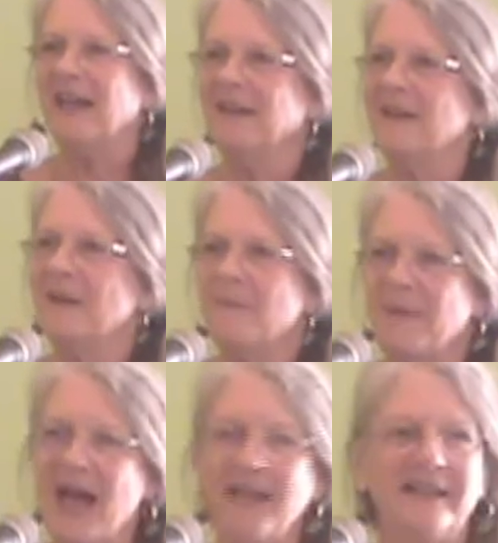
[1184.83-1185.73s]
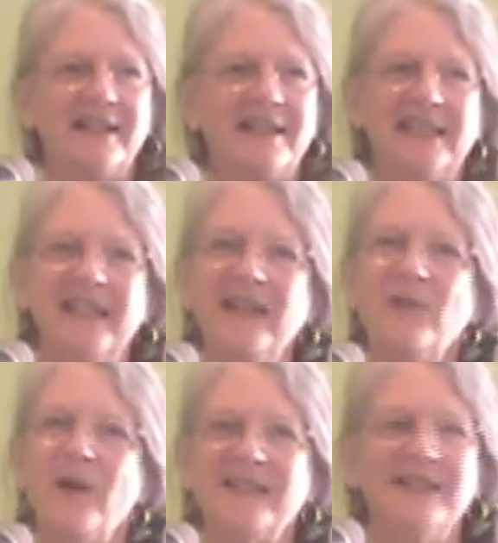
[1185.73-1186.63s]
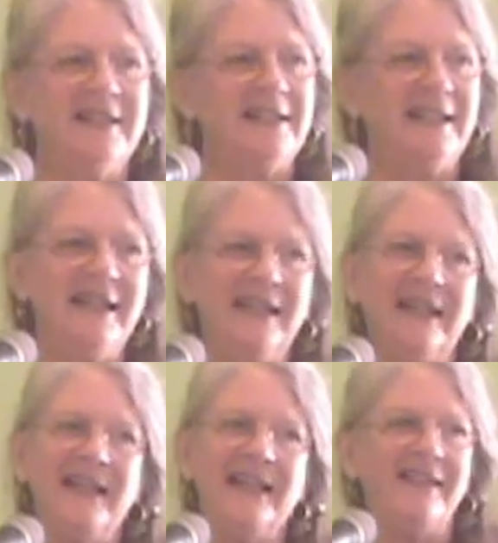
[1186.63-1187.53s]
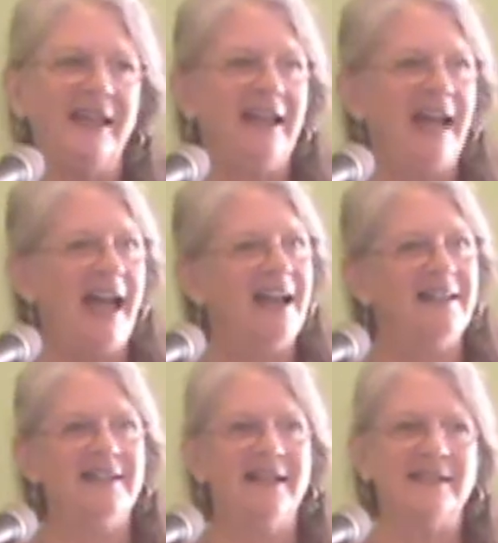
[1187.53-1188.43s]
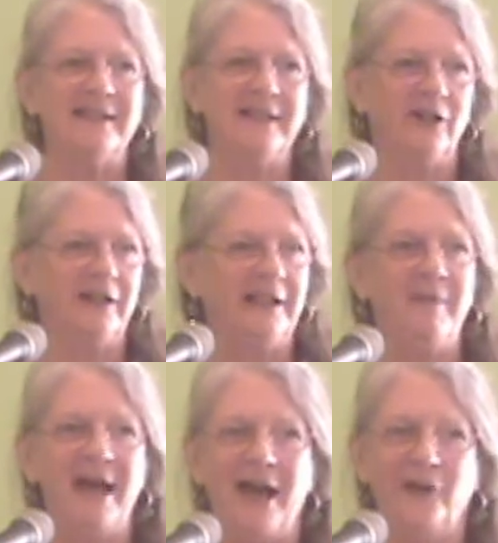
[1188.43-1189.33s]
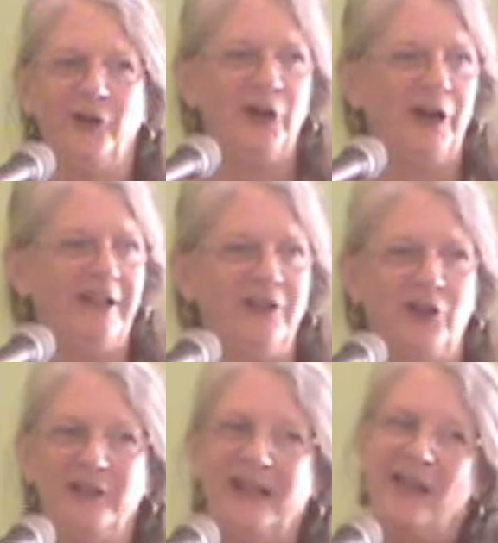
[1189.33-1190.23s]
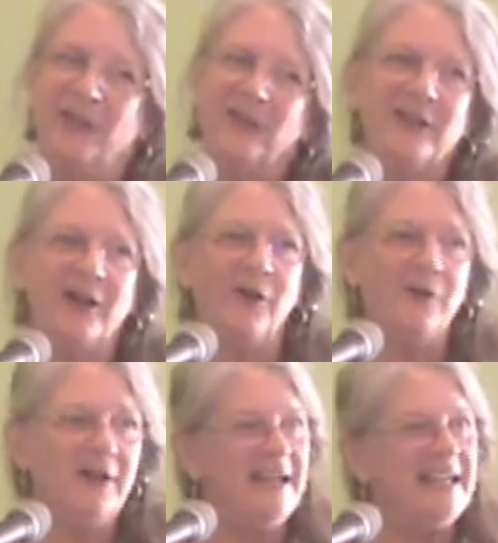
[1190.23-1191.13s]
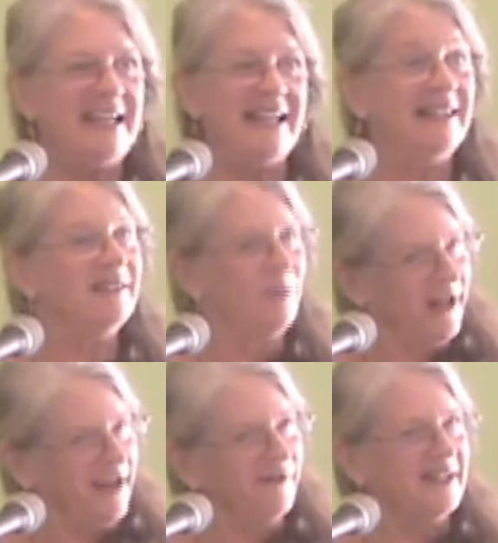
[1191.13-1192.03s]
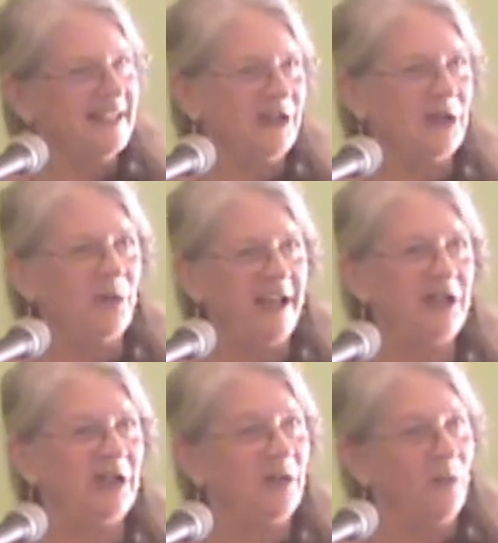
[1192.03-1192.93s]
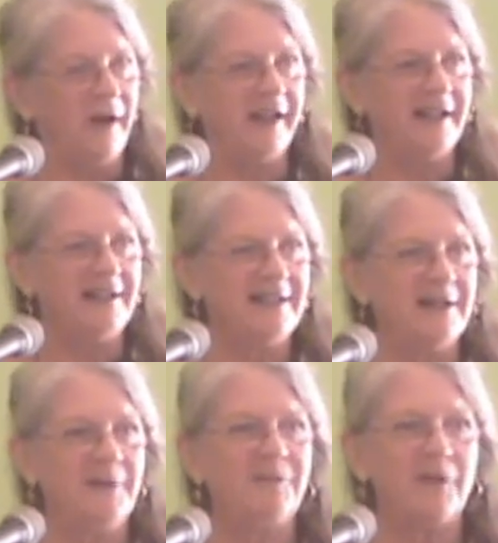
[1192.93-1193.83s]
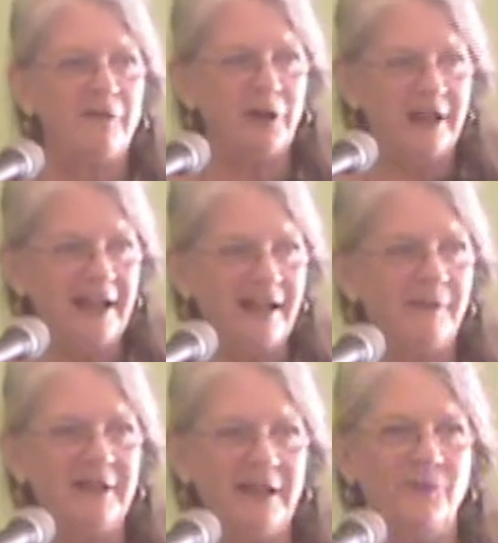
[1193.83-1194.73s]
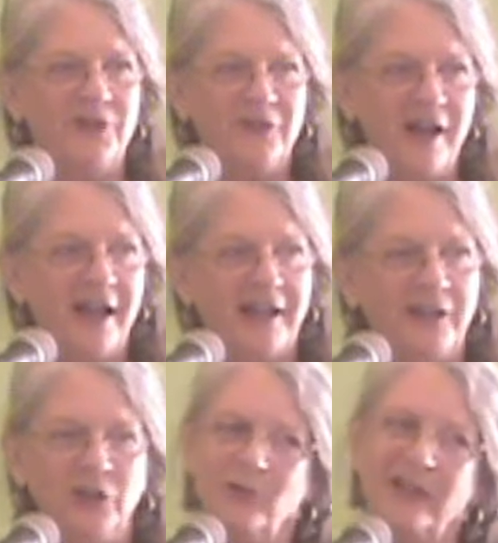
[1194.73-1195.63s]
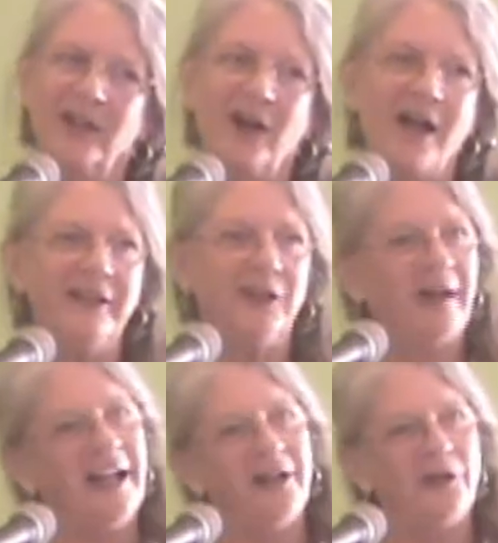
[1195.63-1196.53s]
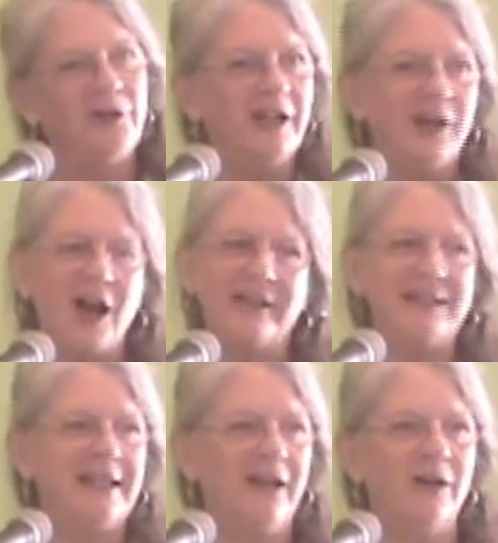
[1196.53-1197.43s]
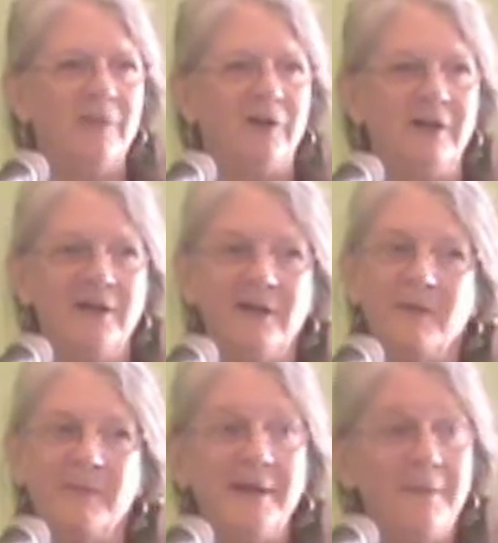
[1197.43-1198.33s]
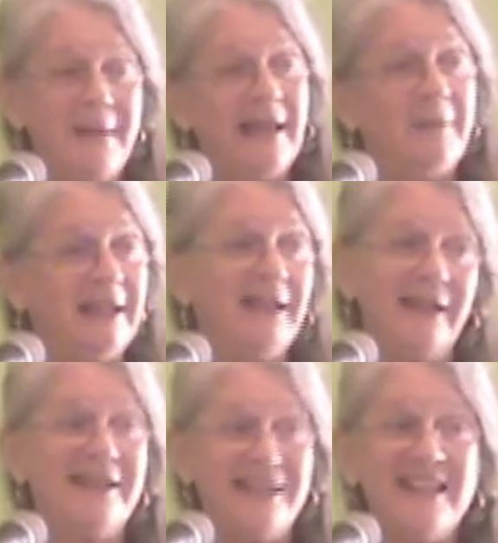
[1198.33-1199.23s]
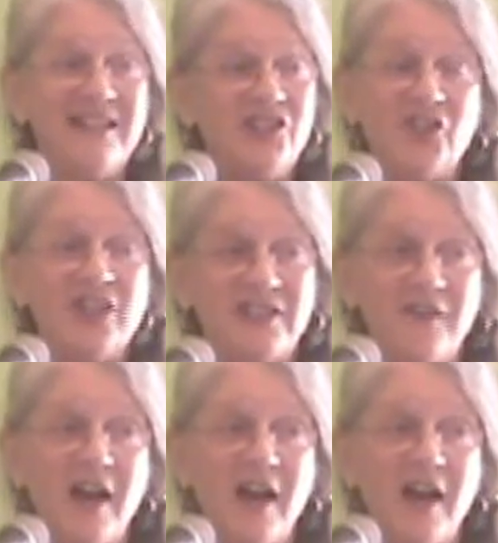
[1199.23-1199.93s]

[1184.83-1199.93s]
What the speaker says: That balance. He wasn't seeing anything as necessarily bad or good. Turned out, whatever the situation was, for him, it was fine. You can call it great or you can call it terrible, but maybe it's